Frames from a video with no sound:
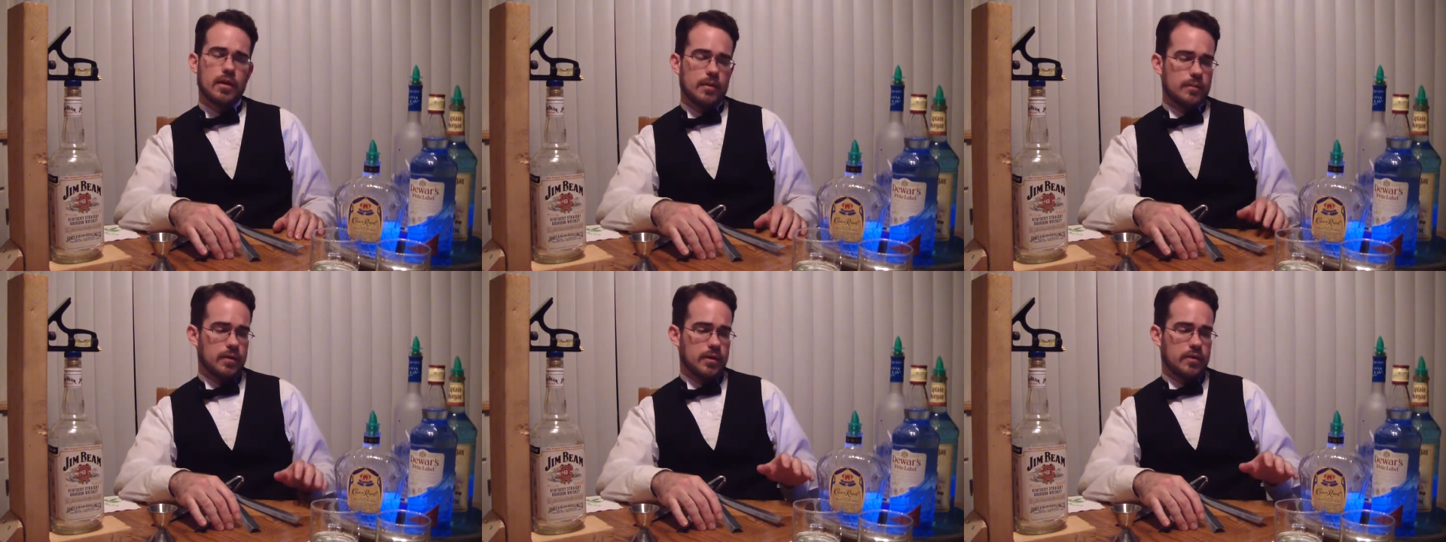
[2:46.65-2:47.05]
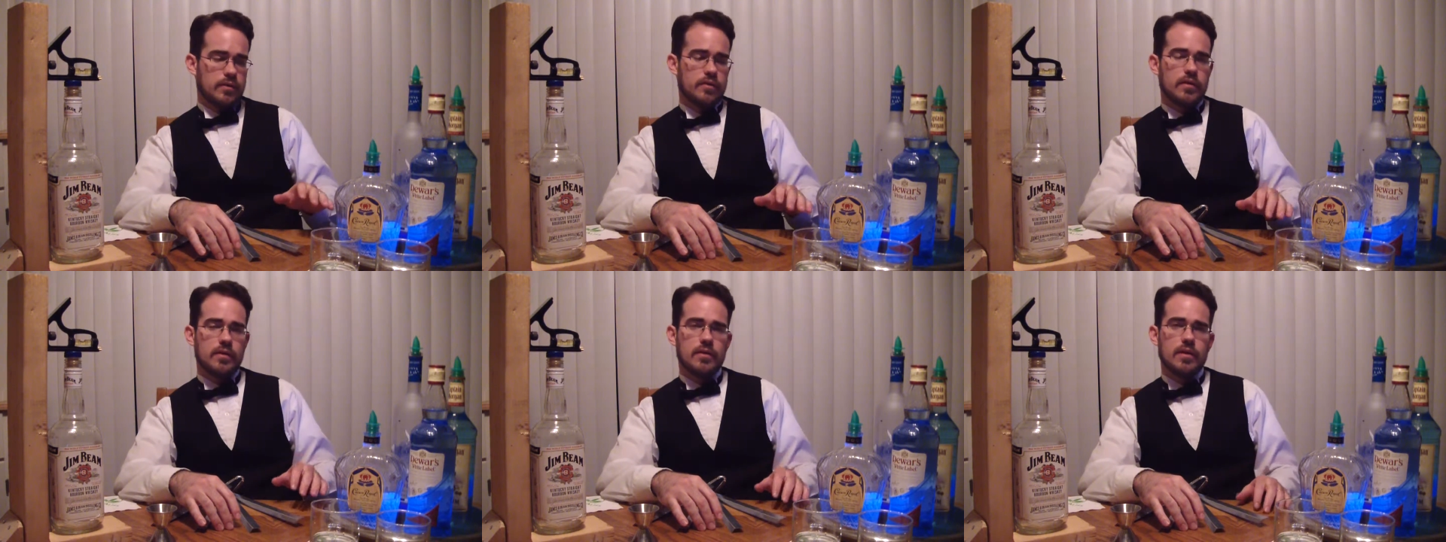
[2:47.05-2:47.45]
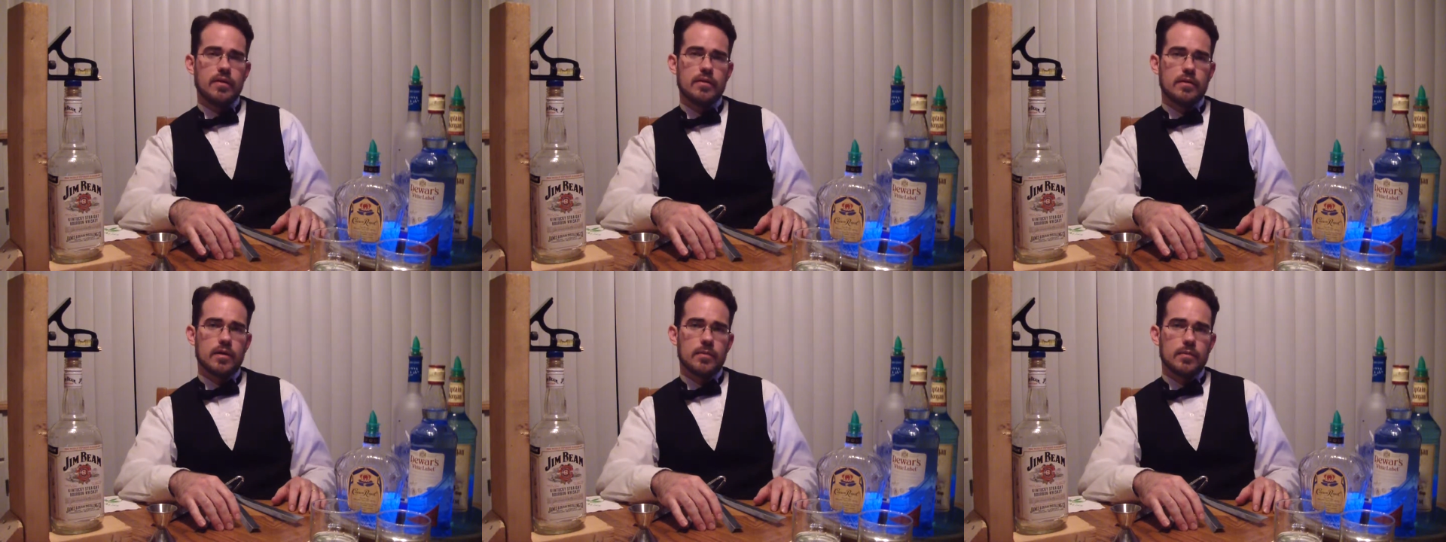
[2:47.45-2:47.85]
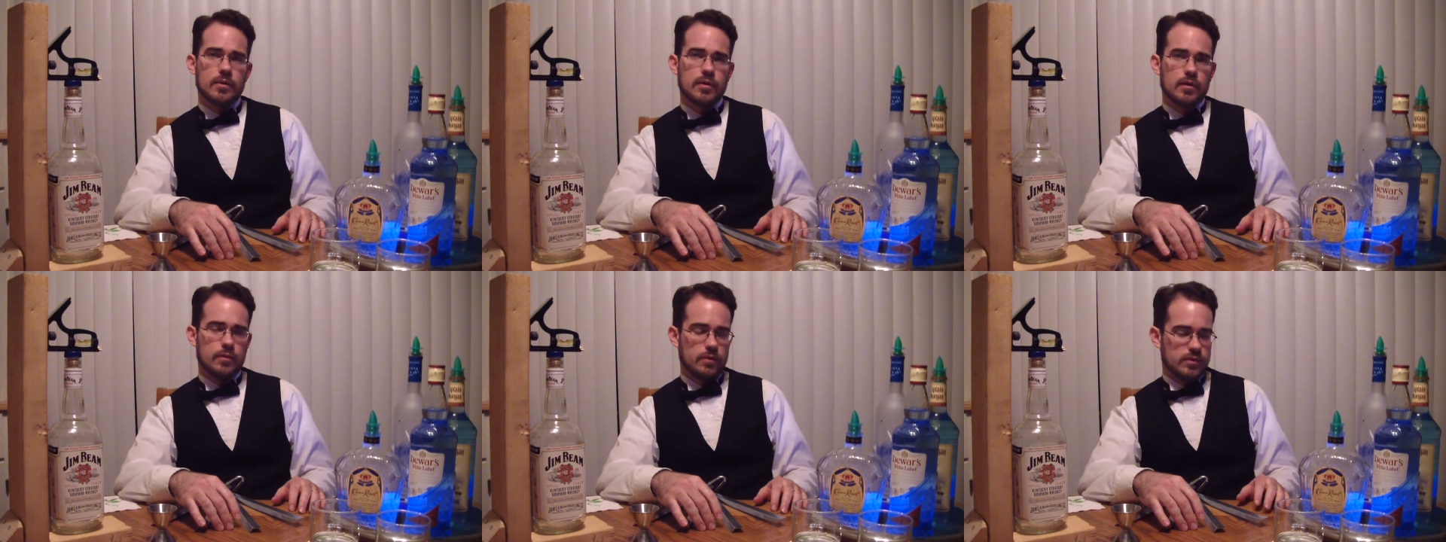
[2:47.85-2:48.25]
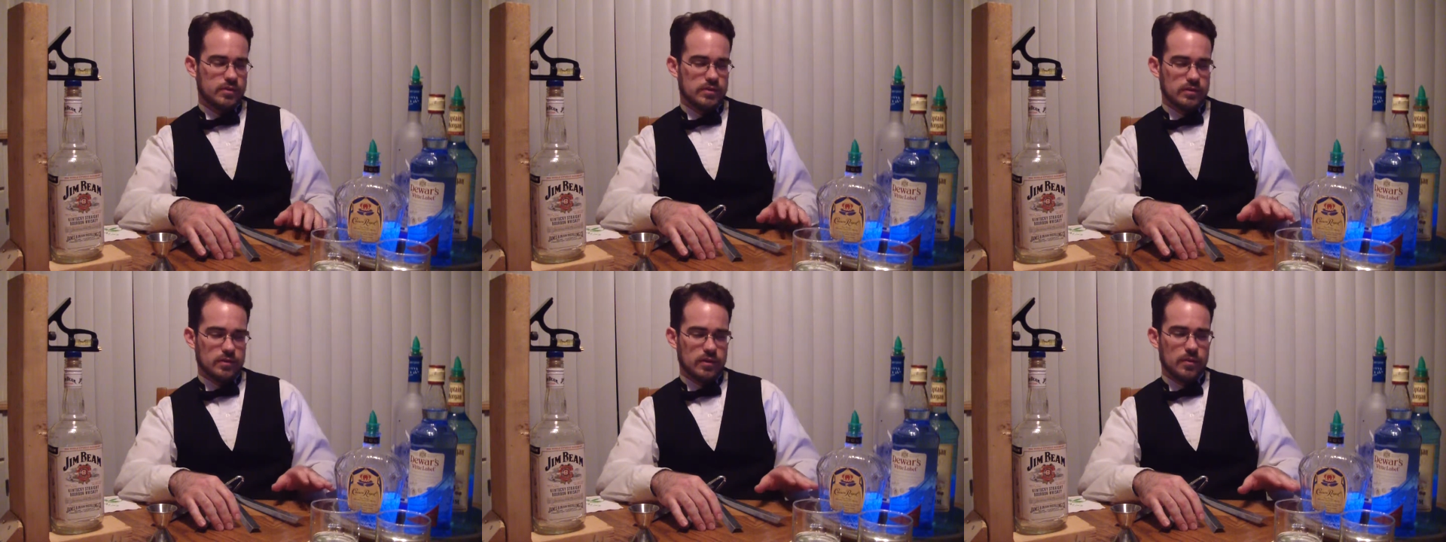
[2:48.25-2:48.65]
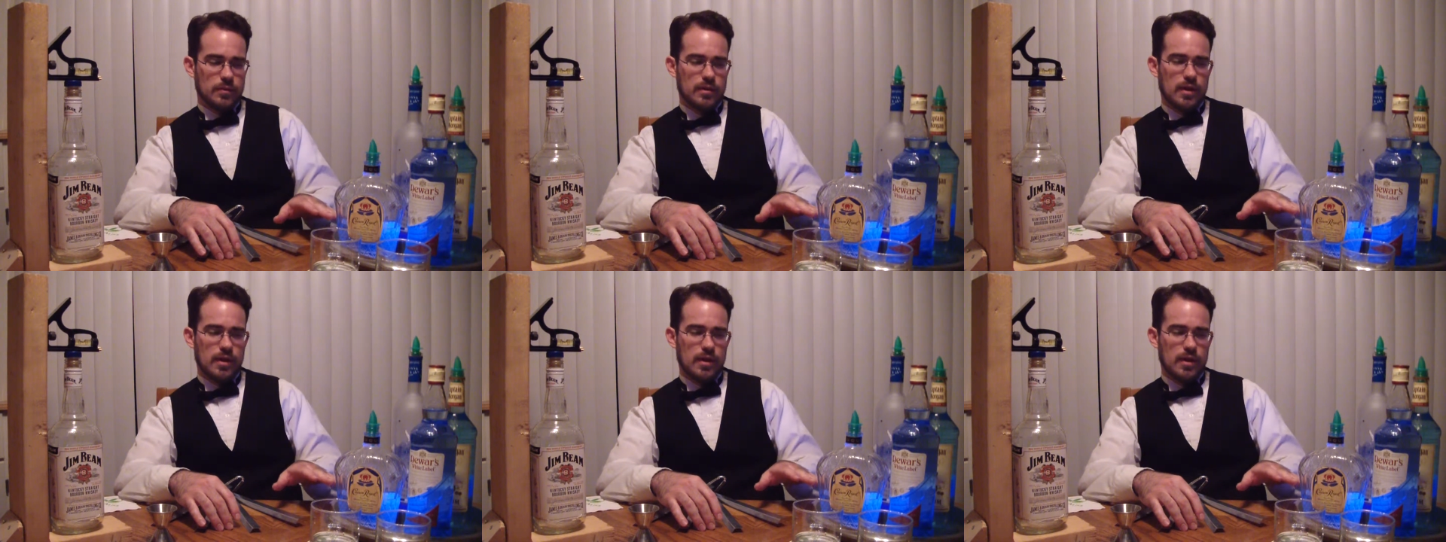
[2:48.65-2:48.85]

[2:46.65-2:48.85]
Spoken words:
I'm going to see another number, which is a little bit